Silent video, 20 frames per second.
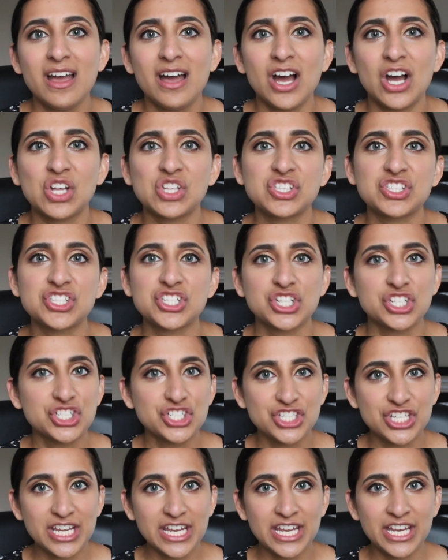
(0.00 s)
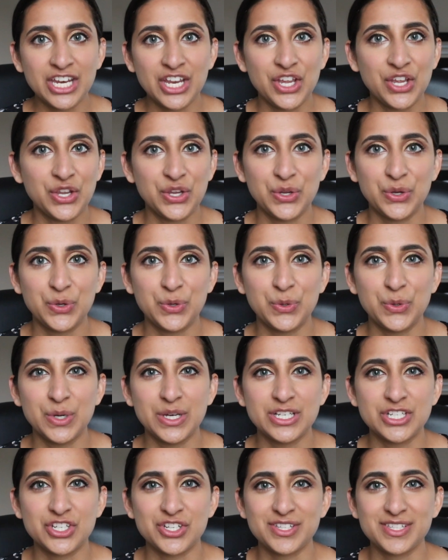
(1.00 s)
a surgeon
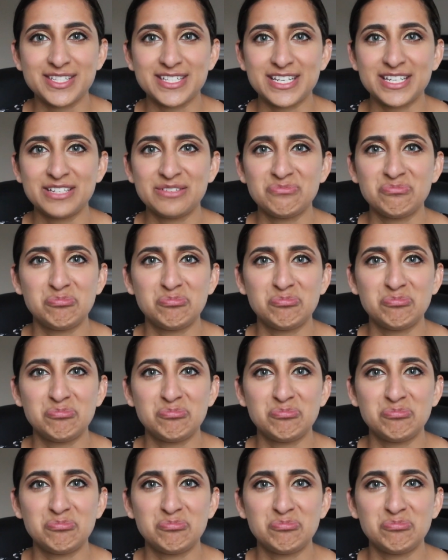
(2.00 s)
who just